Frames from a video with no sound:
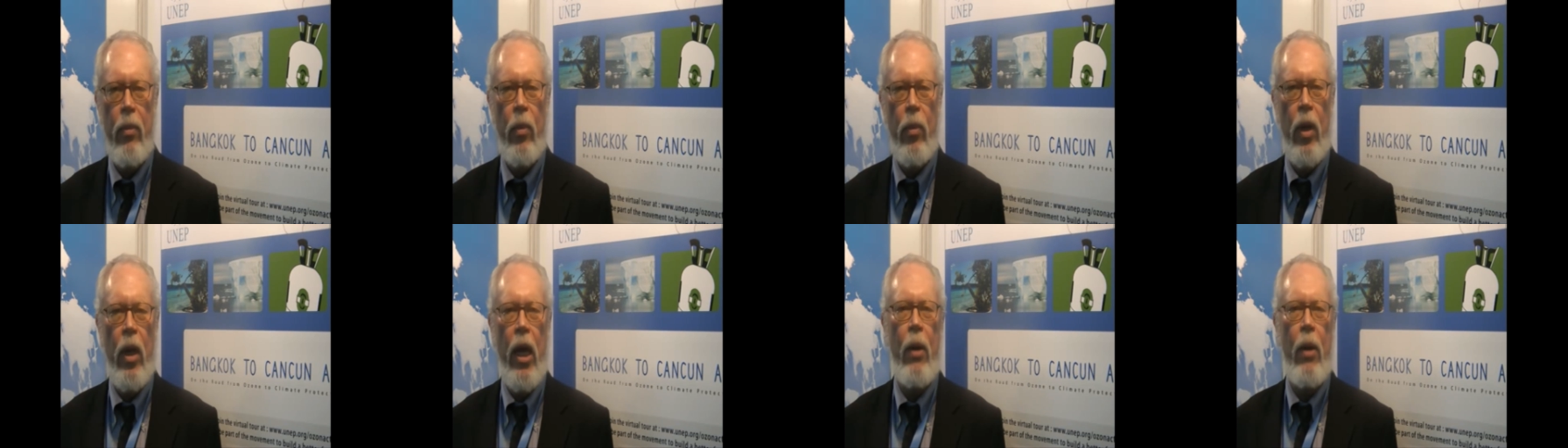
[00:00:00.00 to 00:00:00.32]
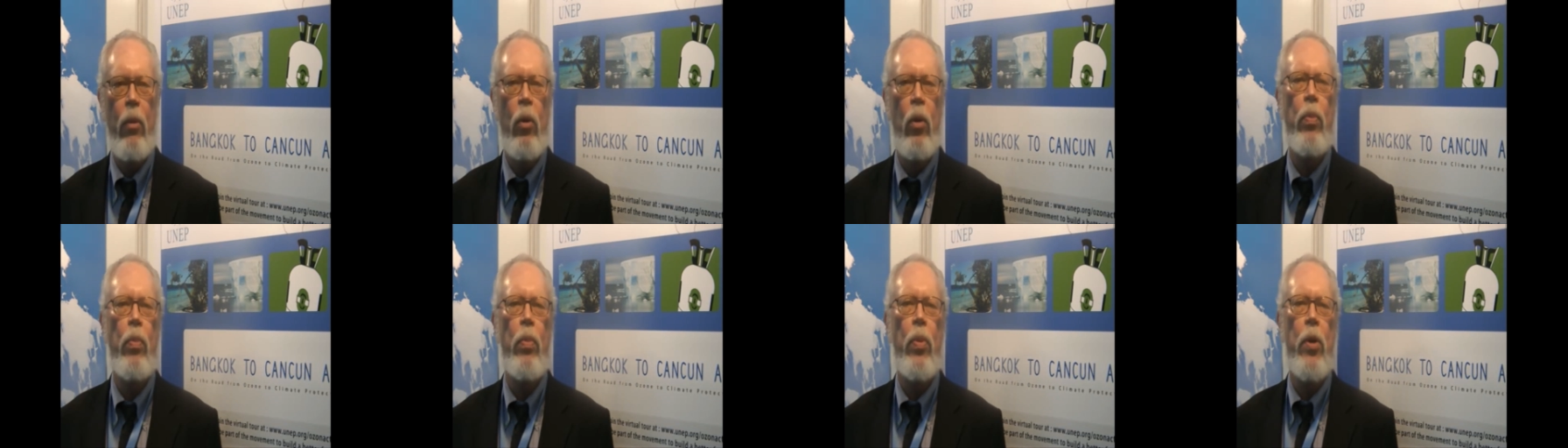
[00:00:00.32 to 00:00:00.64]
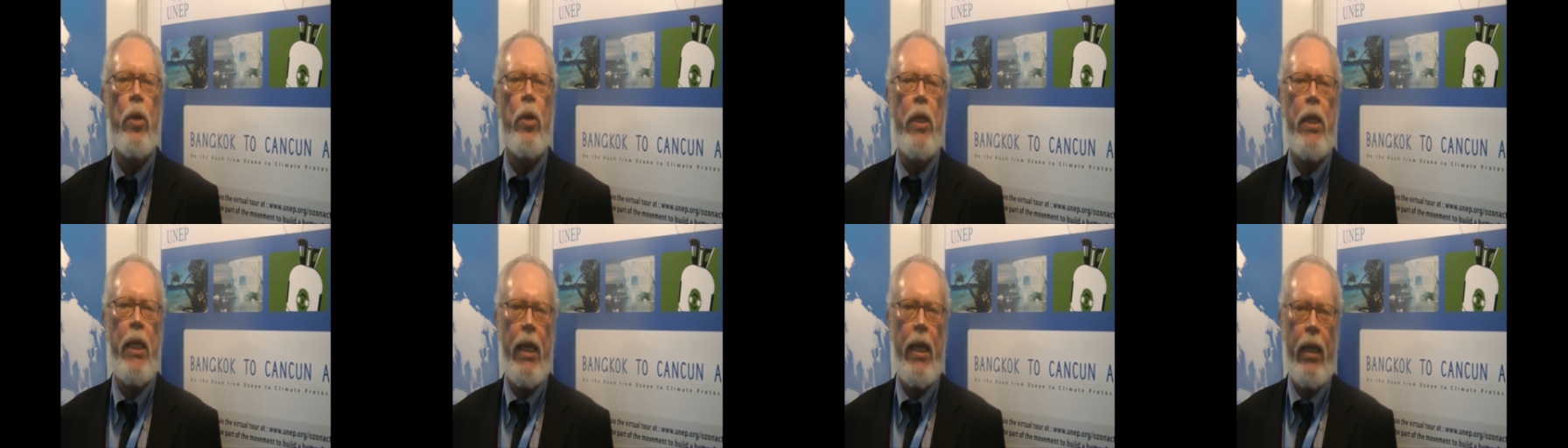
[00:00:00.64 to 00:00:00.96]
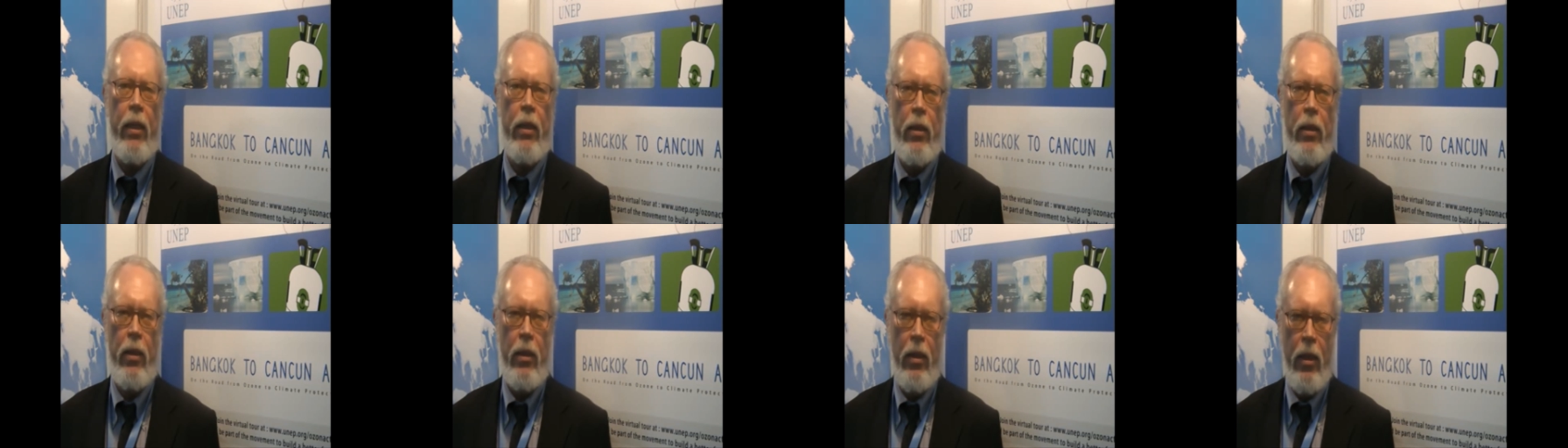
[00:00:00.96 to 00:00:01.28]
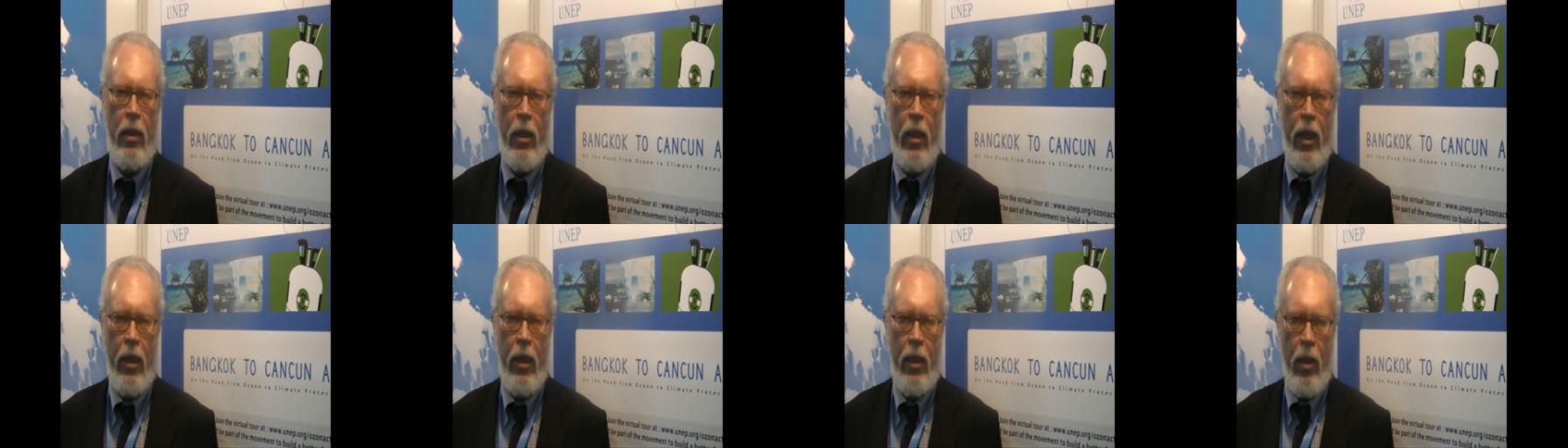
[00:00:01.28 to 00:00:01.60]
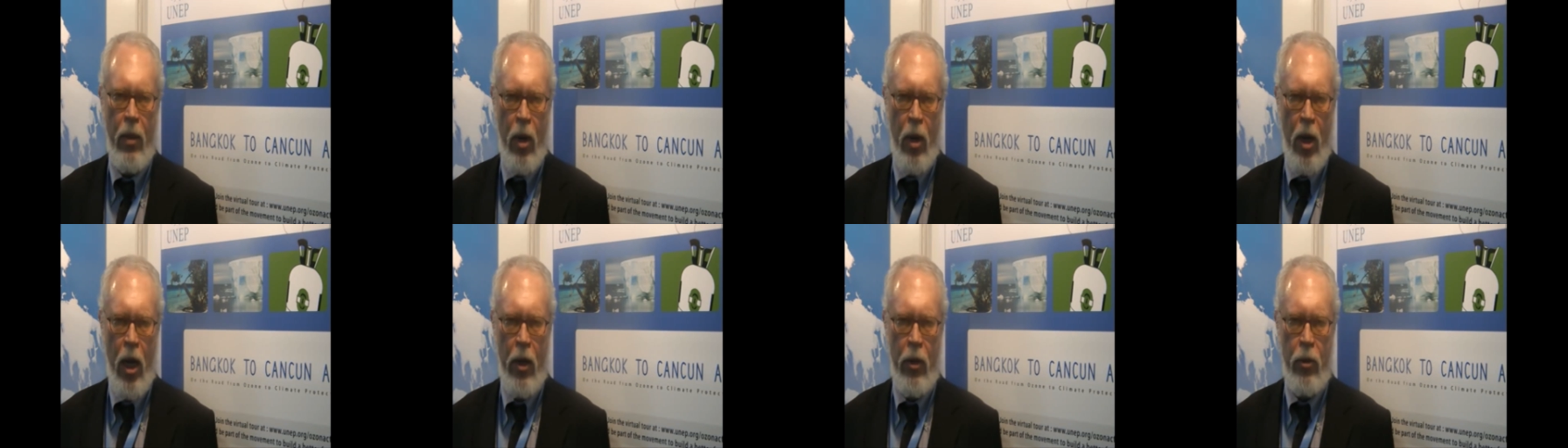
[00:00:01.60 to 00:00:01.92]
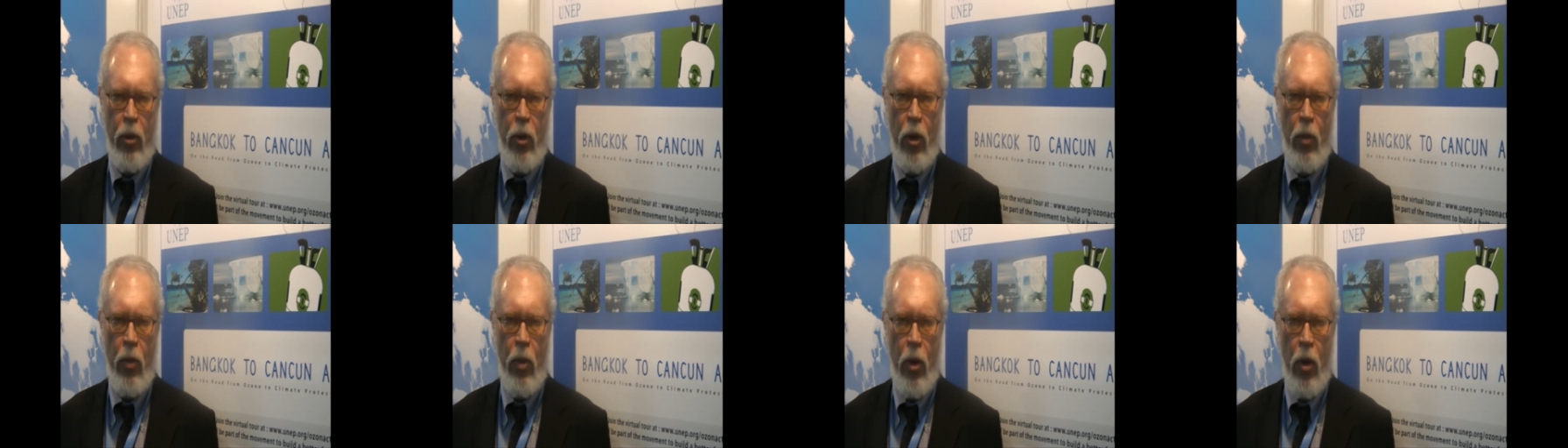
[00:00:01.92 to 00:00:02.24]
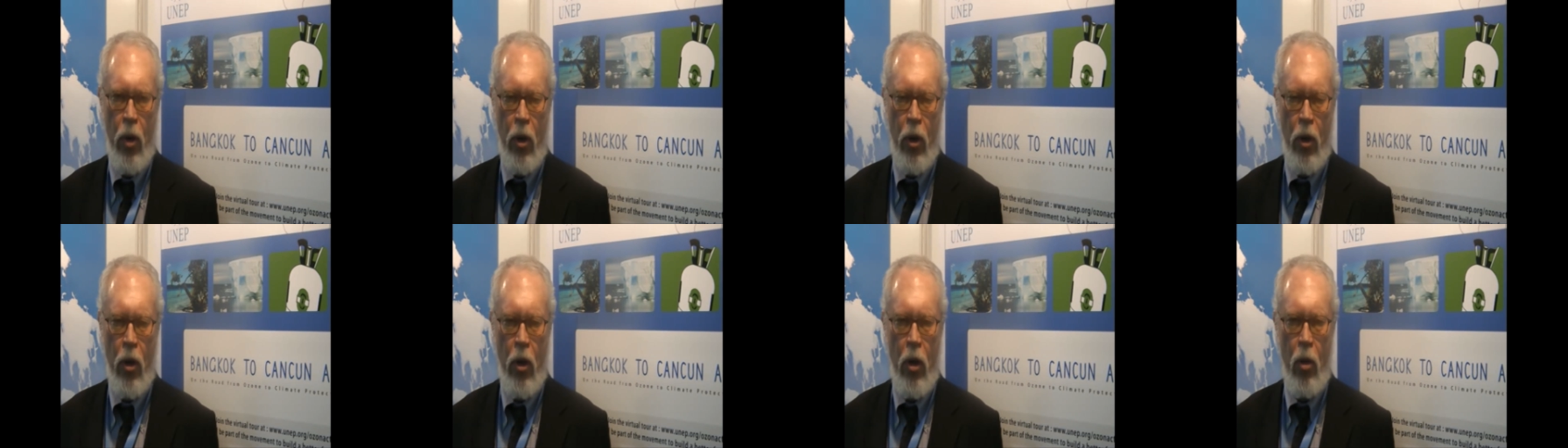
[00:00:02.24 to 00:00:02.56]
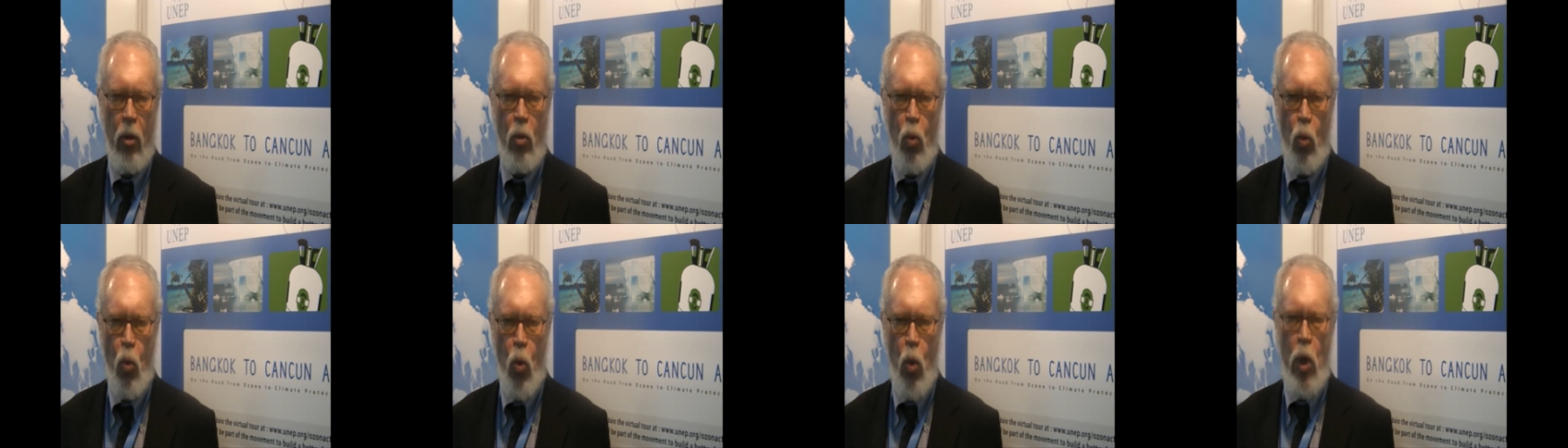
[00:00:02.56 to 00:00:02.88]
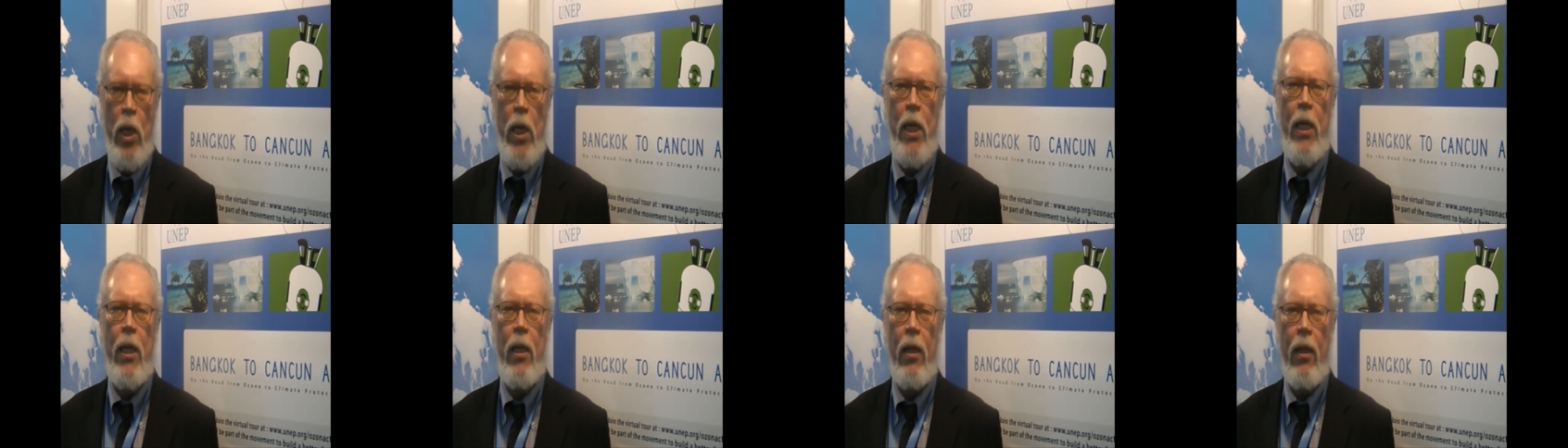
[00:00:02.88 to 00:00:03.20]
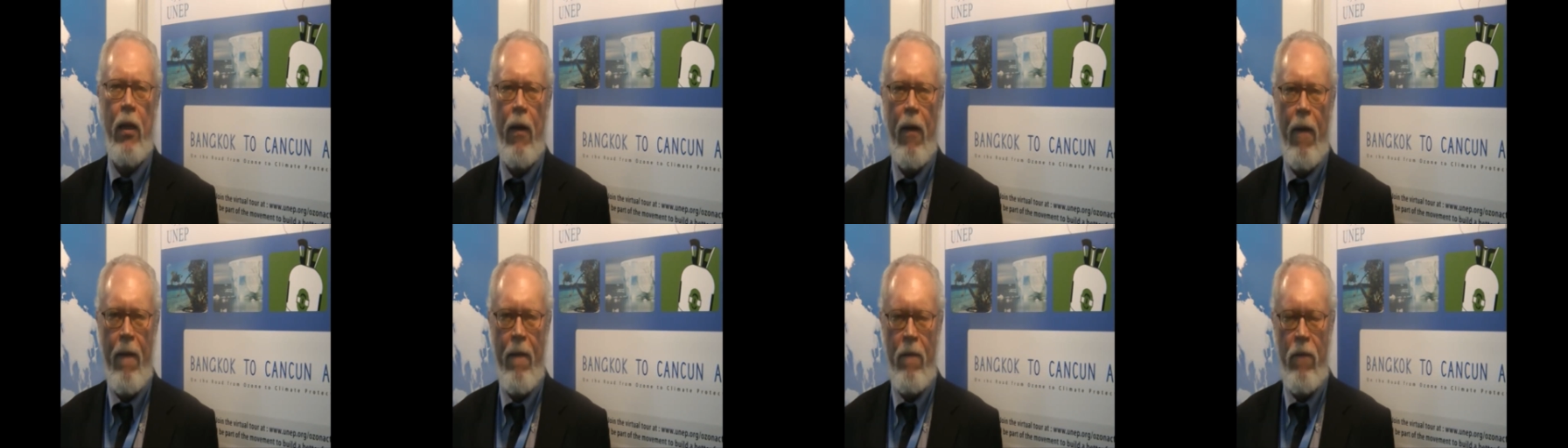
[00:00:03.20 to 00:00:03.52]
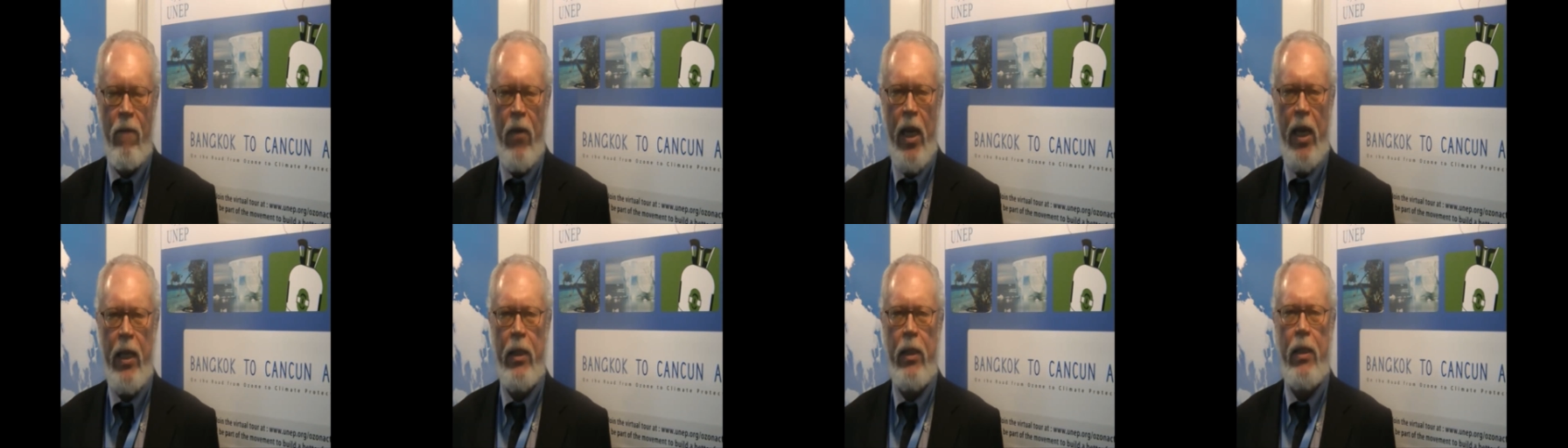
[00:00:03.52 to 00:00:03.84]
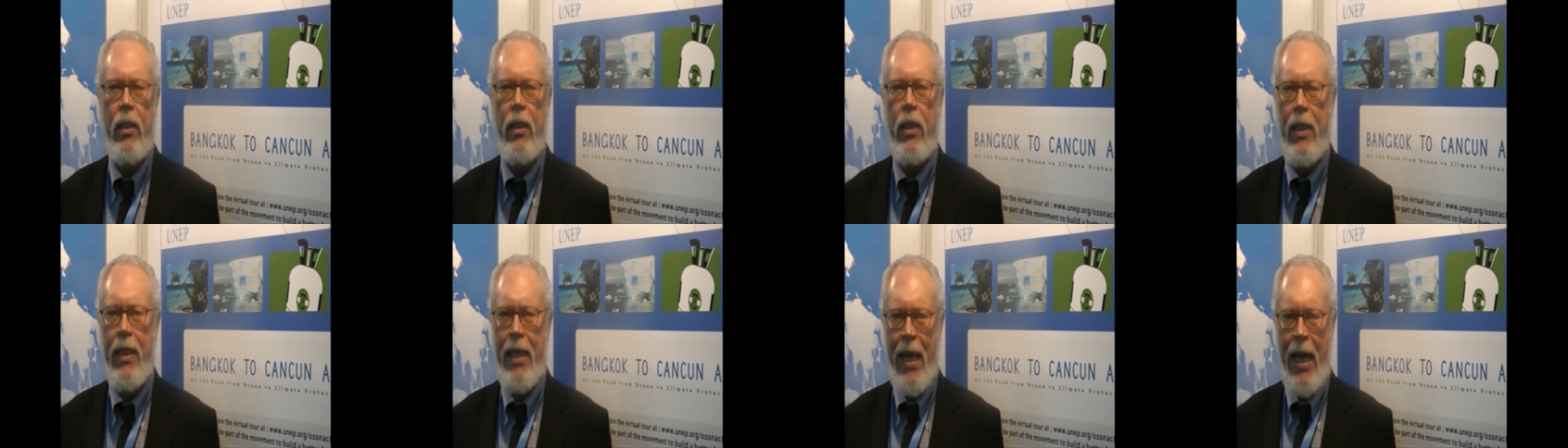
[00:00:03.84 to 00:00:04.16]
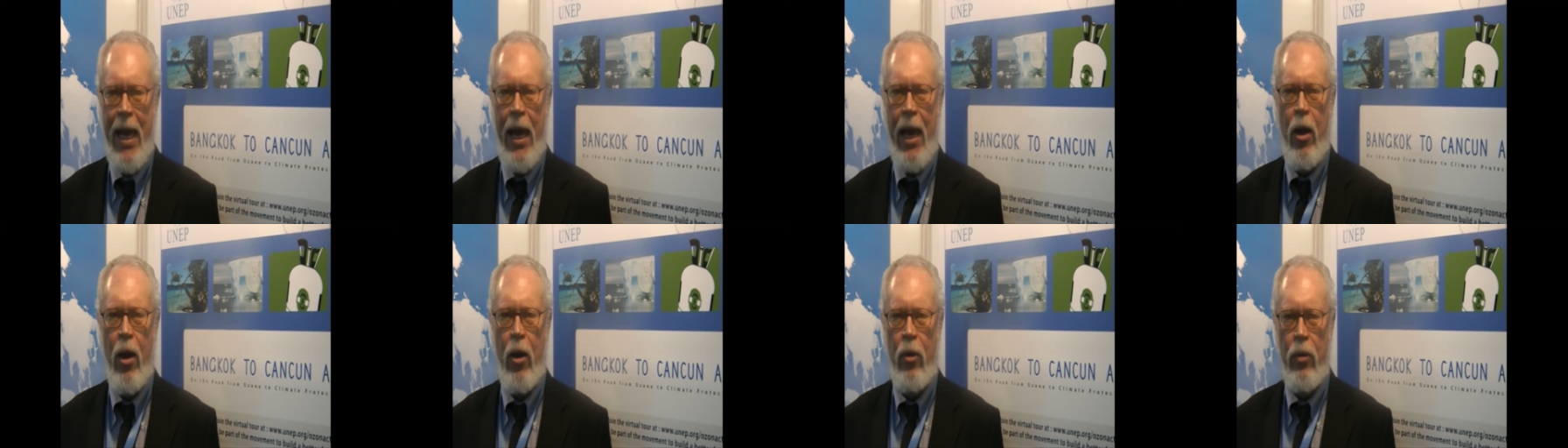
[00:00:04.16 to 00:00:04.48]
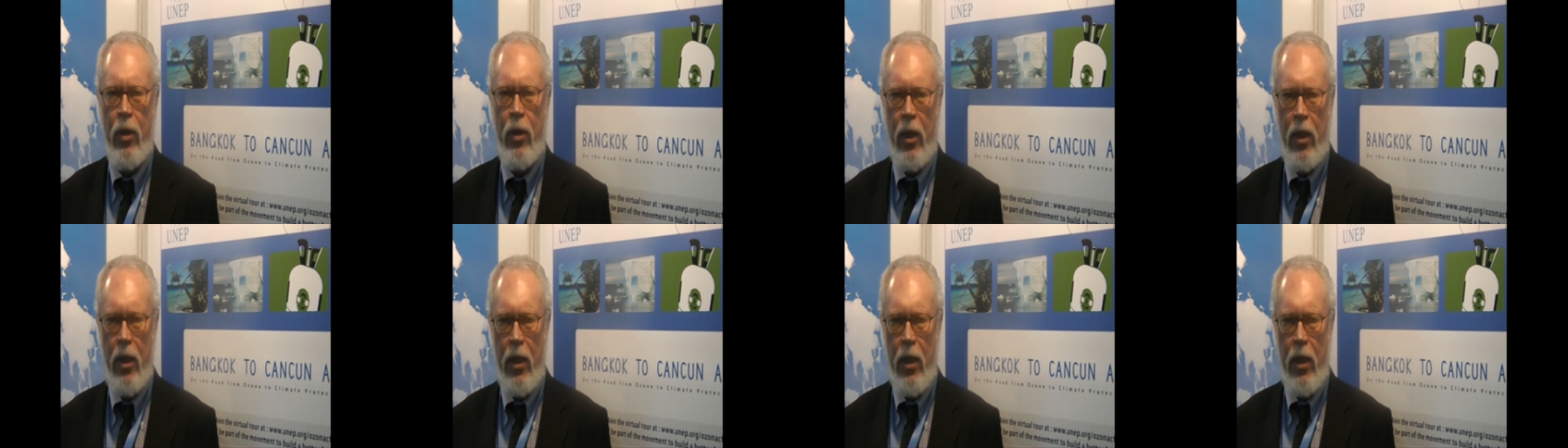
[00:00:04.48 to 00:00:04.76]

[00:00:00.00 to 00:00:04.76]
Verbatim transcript: But I will predict that the Montreal Protocol will phase down